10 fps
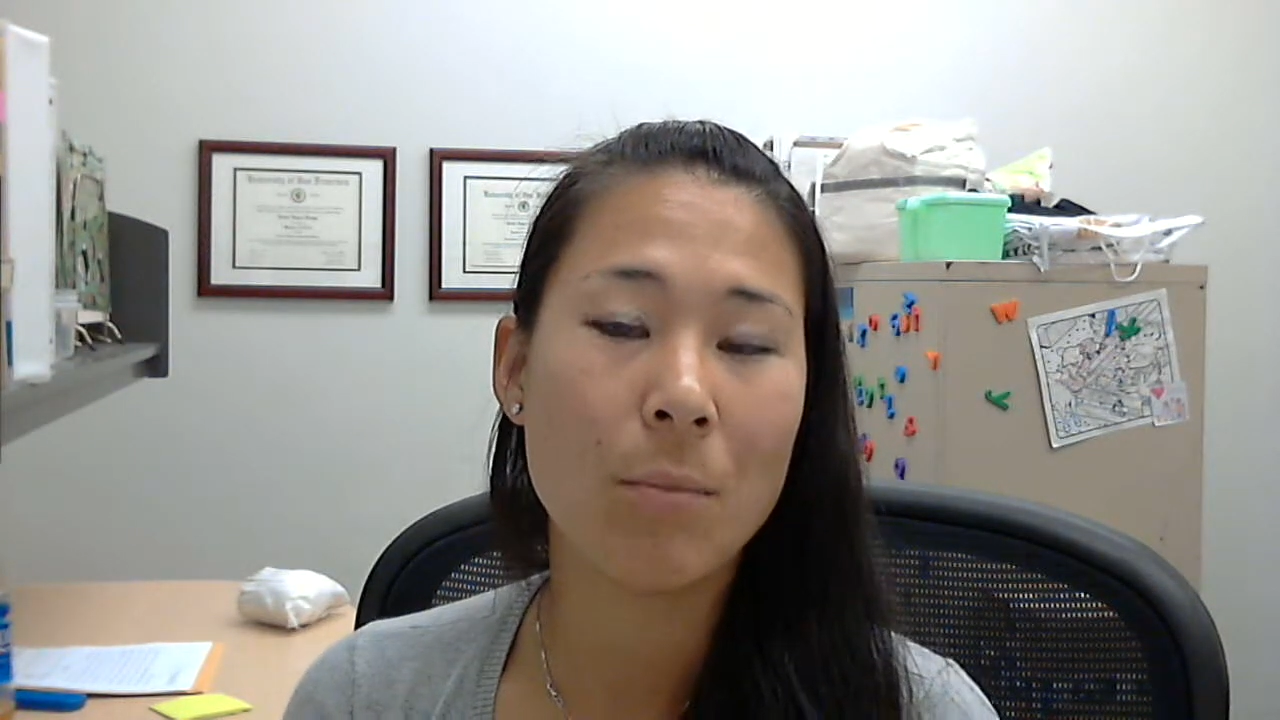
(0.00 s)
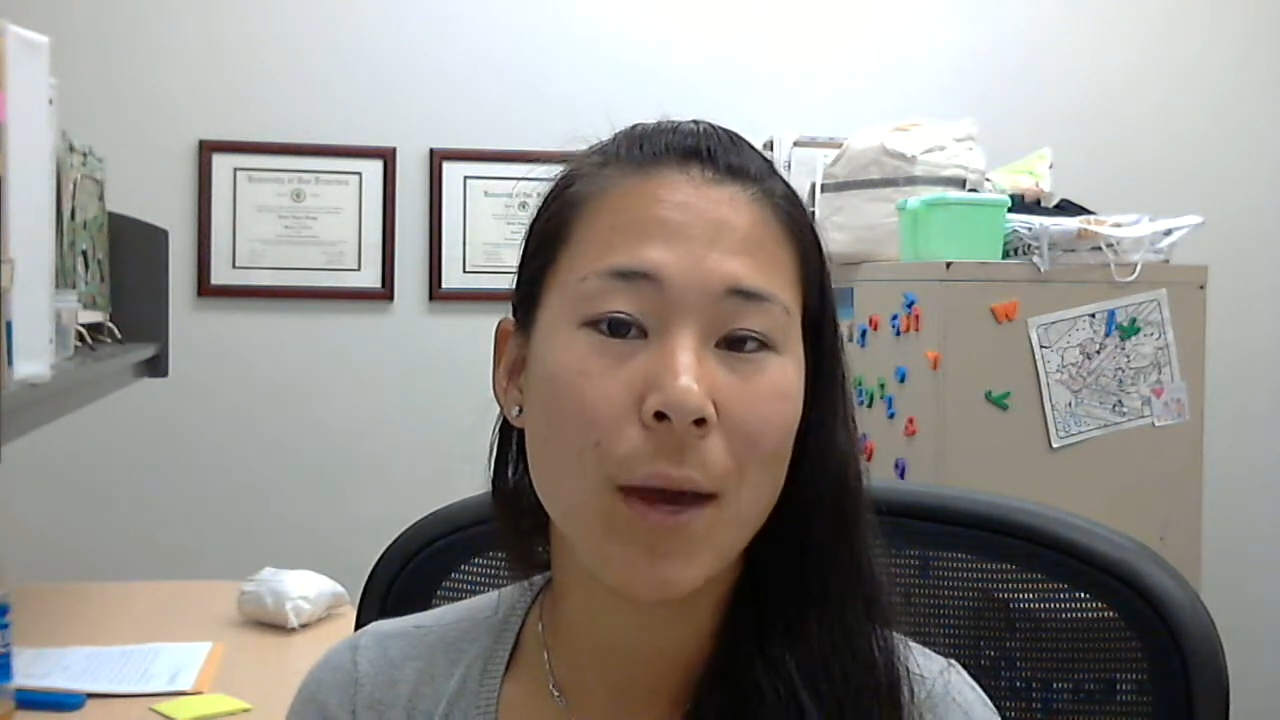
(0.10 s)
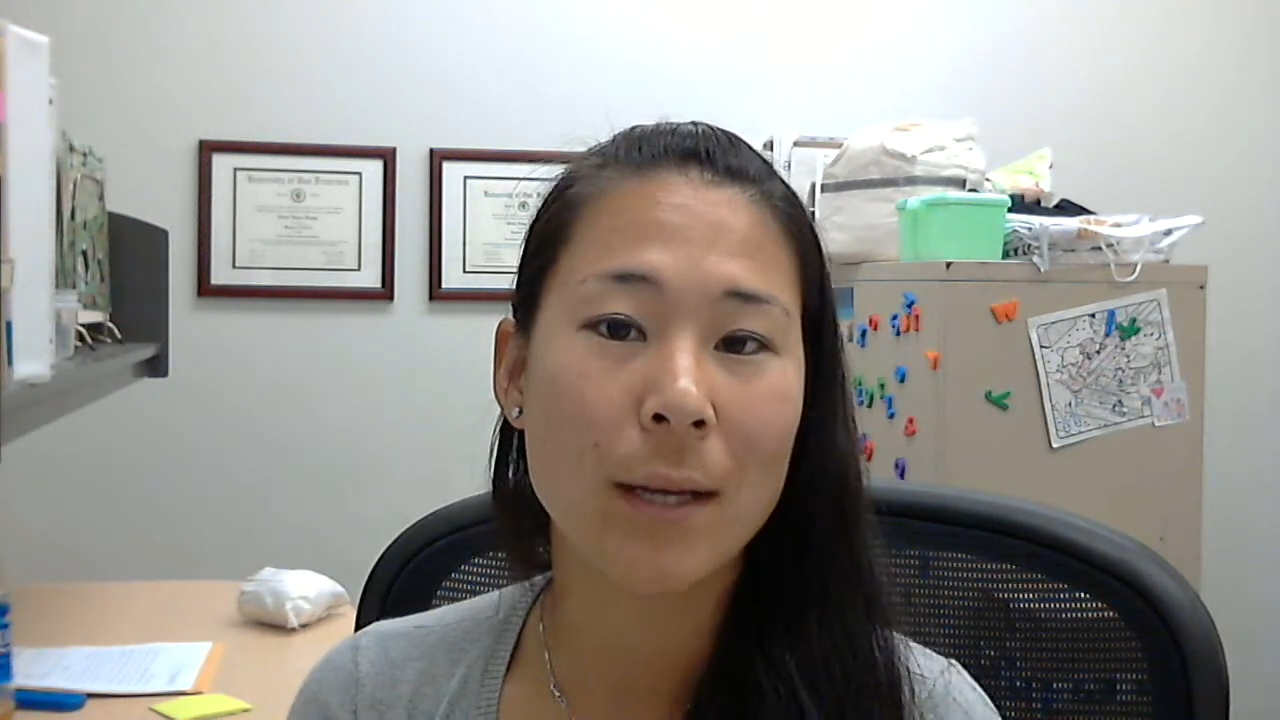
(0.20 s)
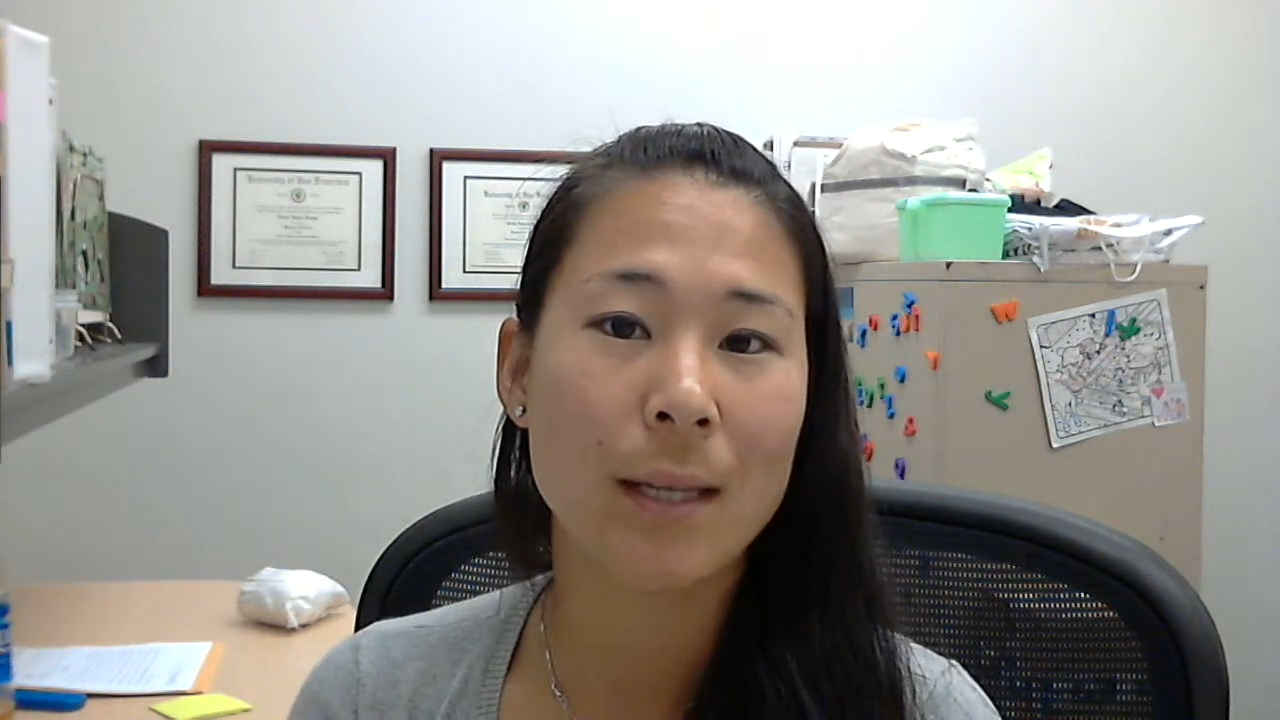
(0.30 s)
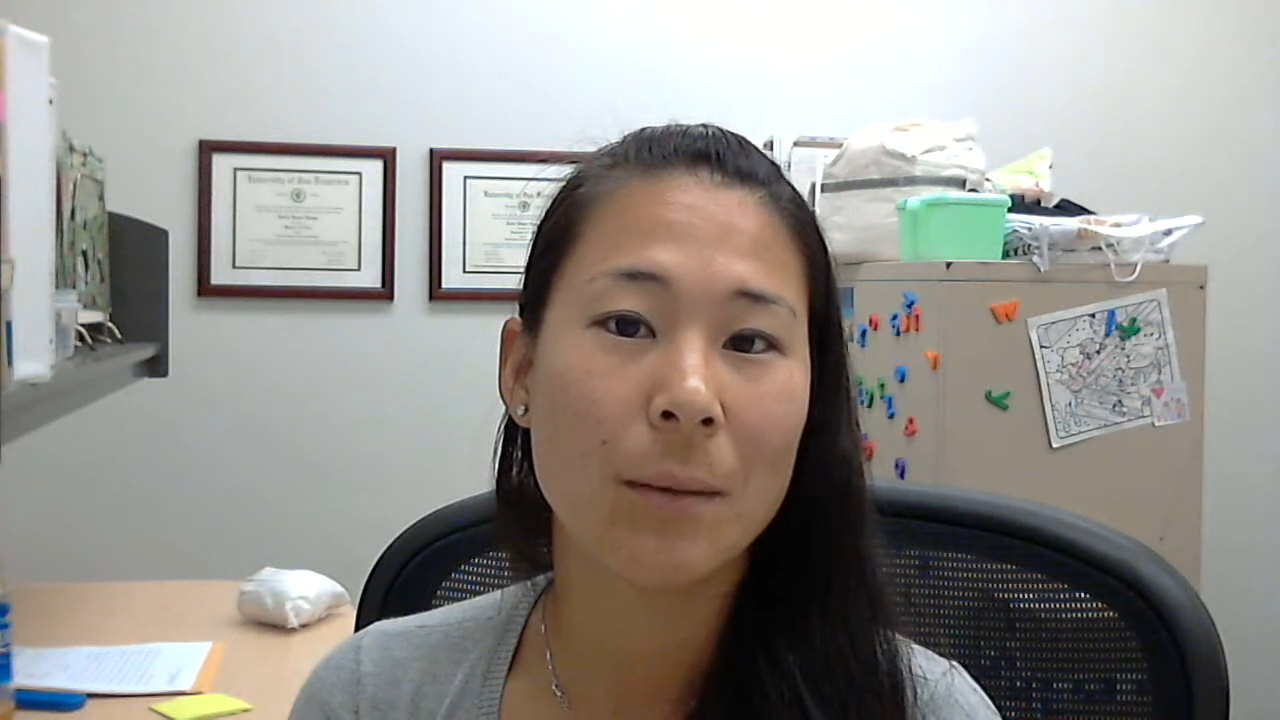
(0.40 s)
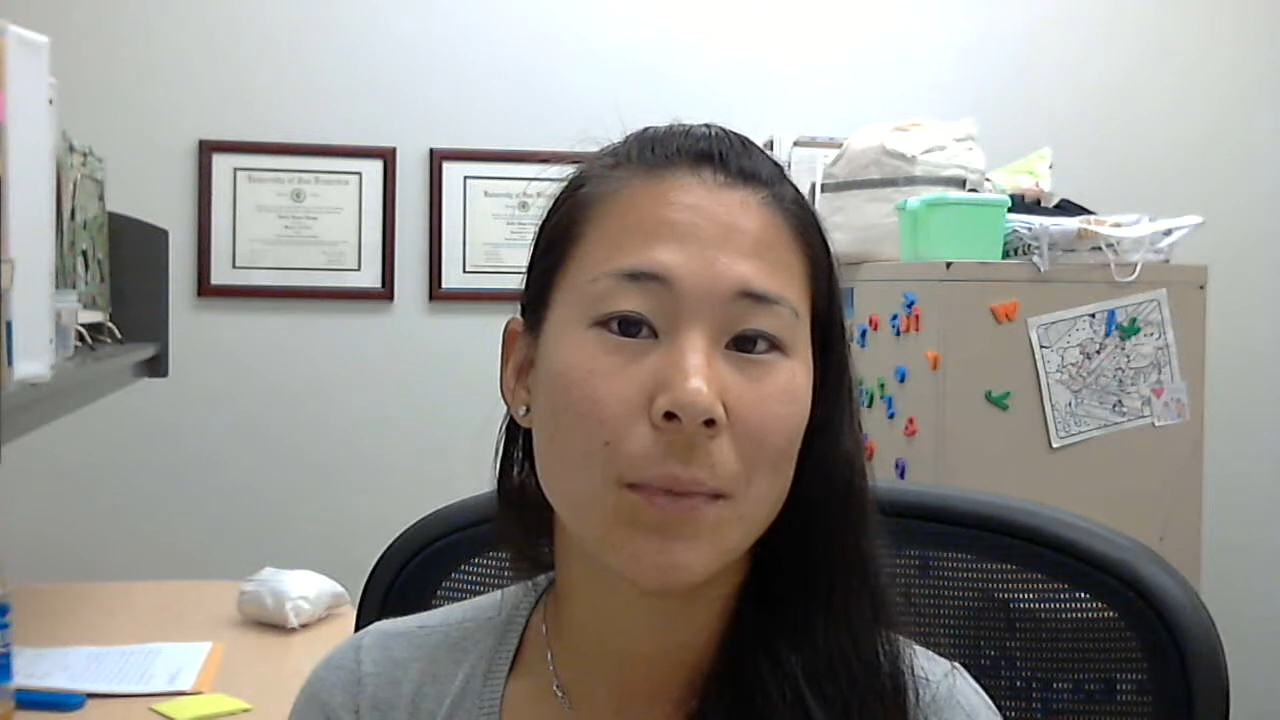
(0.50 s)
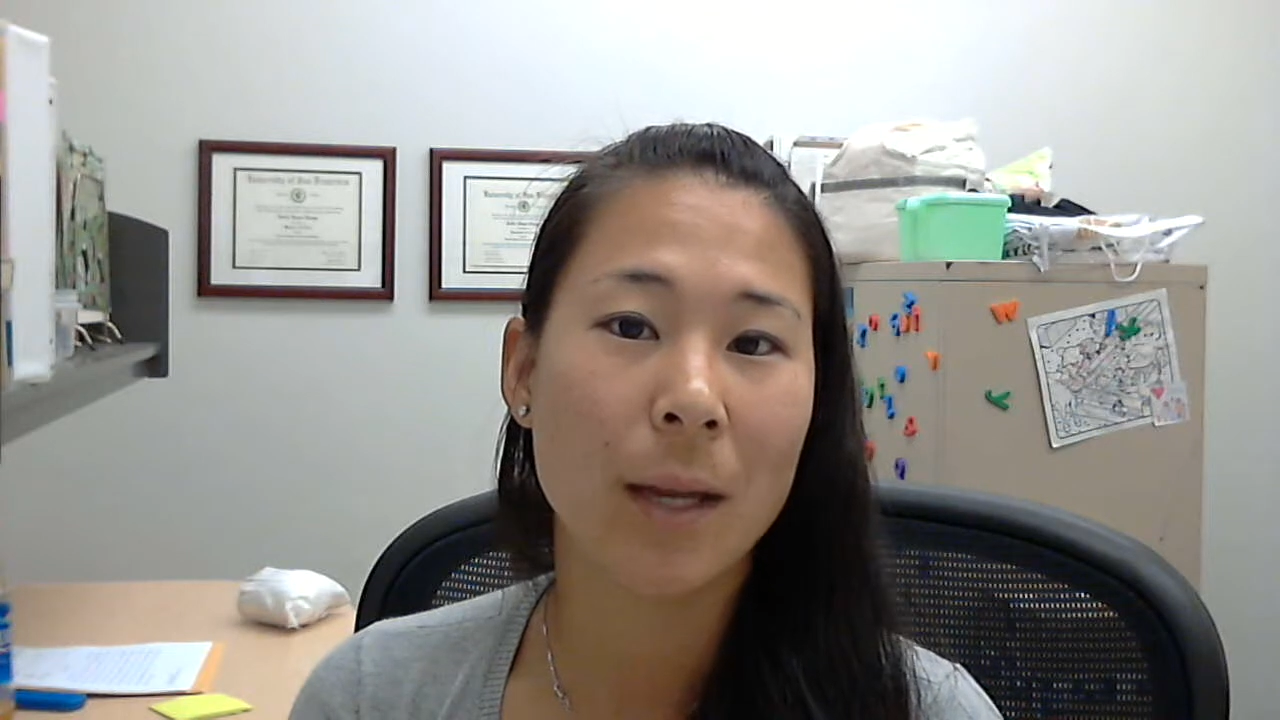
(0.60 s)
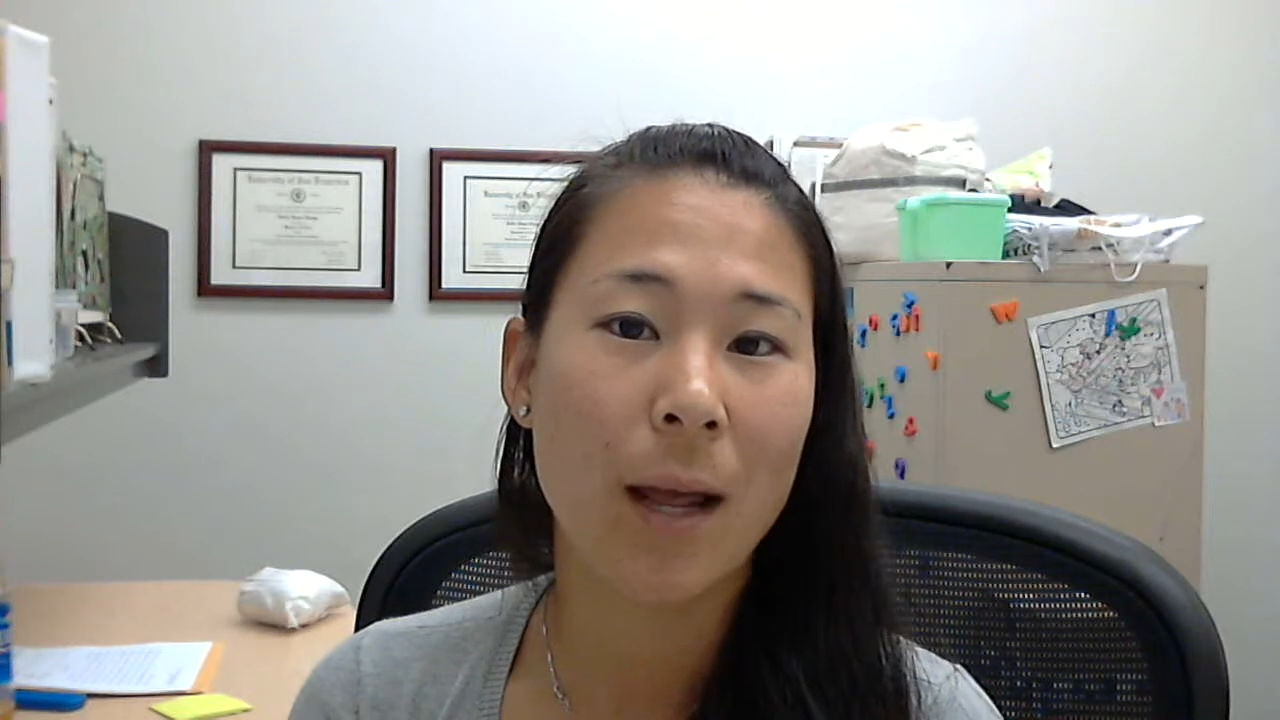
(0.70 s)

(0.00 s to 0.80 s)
impacts that it might